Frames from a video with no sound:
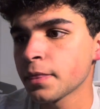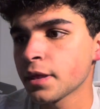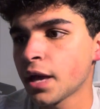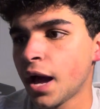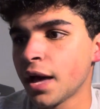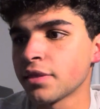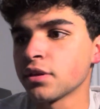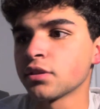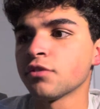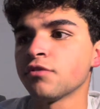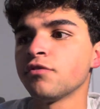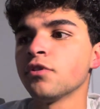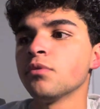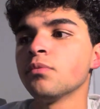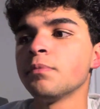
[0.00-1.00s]
I think the
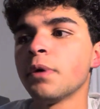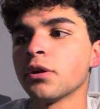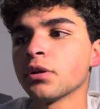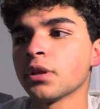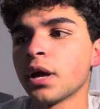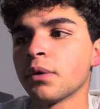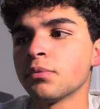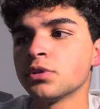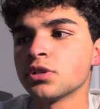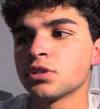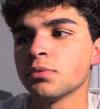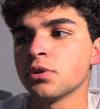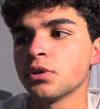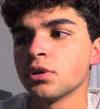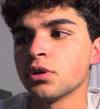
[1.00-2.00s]
film would better align with
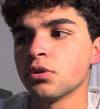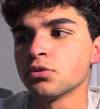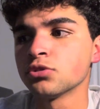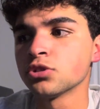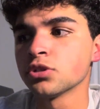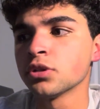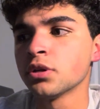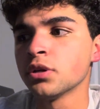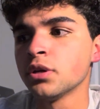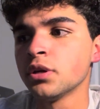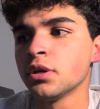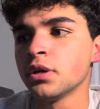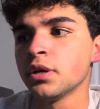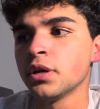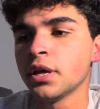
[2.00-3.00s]
disability culture
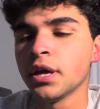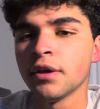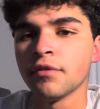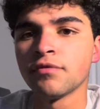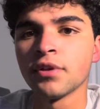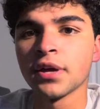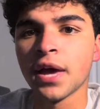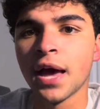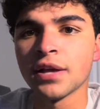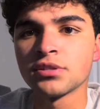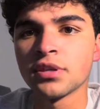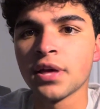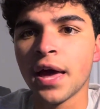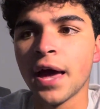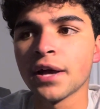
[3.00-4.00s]
if the cast of
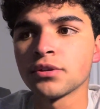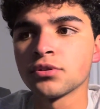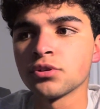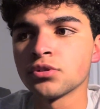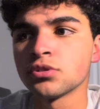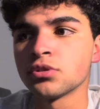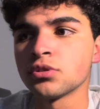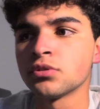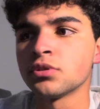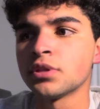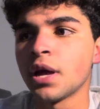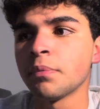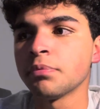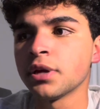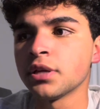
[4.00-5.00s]
the actors
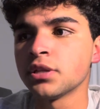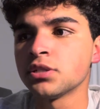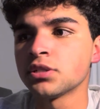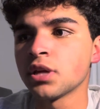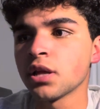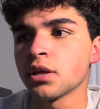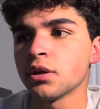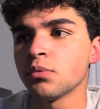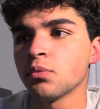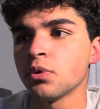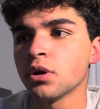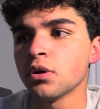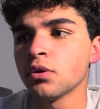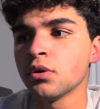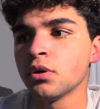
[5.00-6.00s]
that played Stella and
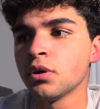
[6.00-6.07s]
Will